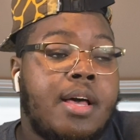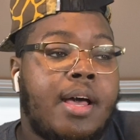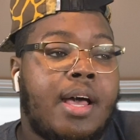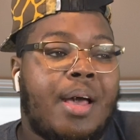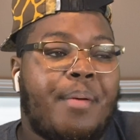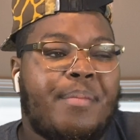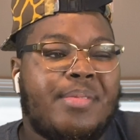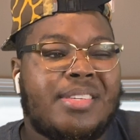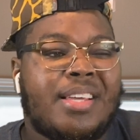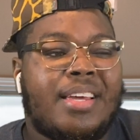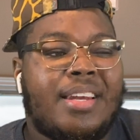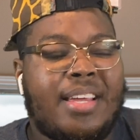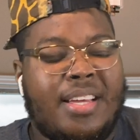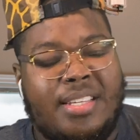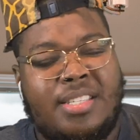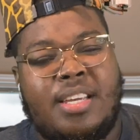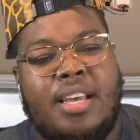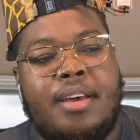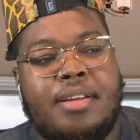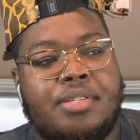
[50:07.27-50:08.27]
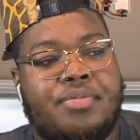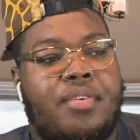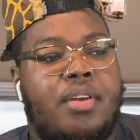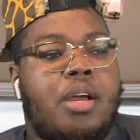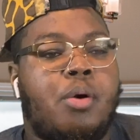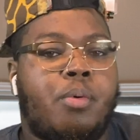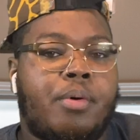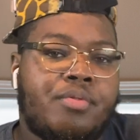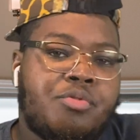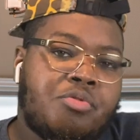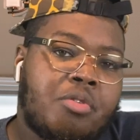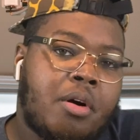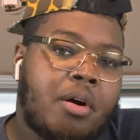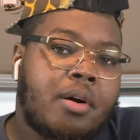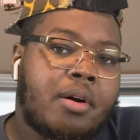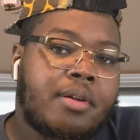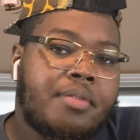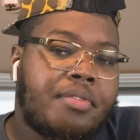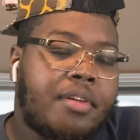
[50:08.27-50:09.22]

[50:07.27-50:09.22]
I'm just like, that child is very withdrawn.